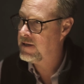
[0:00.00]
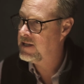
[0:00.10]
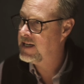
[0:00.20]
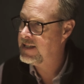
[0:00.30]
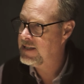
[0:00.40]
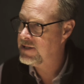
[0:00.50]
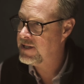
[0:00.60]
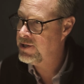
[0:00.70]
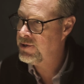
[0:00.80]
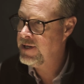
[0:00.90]
and the 19th
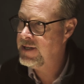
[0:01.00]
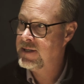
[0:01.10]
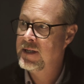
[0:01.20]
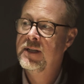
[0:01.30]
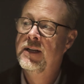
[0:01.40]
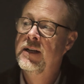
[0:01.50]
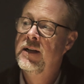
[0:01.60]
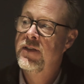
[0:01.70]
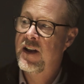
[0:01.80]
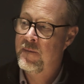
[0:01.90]
centuries
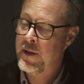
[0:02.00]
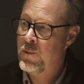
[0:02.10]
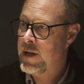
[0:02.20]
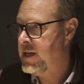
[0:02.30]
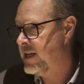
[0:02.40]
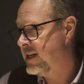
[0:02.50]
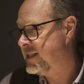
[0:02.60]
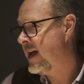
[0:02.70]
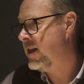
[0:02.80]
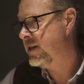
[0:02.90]
that have been written in
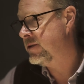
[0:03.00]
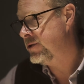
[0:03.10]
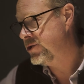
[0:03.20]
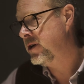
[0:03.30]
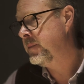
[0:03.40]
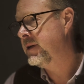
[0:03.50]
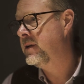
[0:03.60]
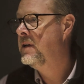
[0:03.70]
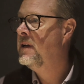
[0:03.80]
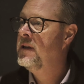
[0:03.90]
Italian or
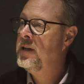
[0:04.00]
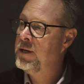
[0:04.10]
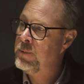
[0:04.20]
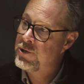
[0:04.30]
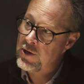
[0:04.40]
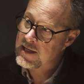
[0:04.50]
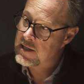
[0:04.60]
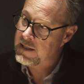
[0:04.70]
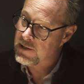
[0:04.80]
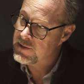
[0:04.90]
German, and we
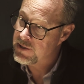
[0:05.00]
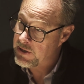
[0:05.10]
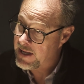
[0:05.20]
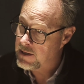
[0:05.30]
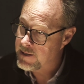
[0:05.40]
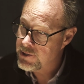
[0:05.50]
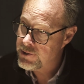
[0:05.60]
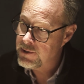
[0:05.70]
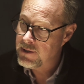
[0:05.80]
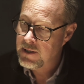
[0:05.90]
translate those into English.
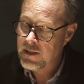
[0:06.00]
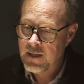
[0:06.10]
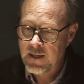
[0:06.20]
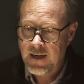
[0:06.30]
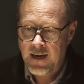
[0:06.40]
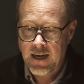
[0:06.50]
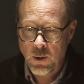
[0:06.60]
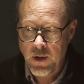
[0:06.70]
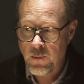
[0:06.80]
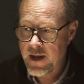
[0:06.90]
Uh,
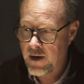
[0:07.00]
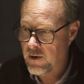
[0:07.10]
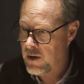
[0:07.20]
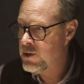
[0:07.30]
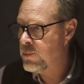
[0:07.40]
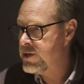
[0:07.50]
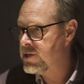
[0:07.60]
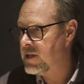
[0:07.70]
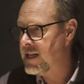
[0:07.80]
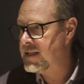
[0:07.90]
we write our own
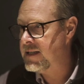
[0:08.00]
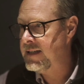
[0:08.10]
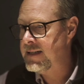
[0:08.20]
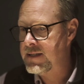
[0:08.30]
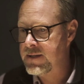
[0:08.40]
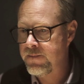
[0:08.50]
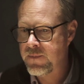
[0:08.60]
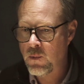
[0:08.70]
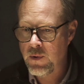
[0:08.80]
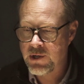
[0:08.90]
original essays.
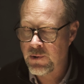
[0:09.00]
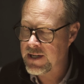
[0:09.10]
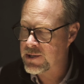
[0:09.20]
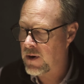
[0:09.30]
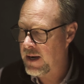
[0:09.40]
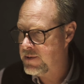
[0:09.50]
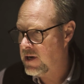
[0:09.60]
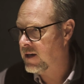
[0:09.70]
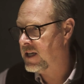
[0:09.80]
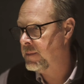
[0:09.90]
We transcribe
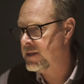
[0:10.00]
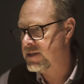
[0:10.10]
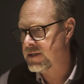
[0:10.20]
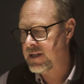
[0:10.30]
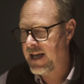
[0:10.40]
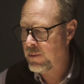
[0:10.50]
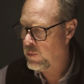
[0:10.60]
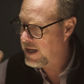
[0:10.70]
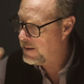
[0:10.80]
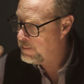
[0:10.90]
documents, and
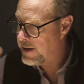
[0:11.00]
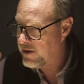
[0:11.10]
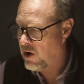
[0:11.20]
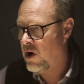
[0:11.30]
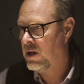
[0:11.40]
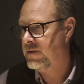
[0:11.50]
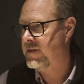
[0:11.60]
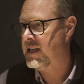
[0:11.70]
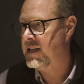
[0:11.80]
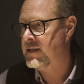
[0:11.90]
we embed all
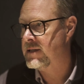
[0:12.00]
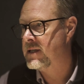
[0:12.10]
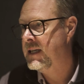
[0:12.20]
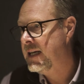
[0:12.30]
of these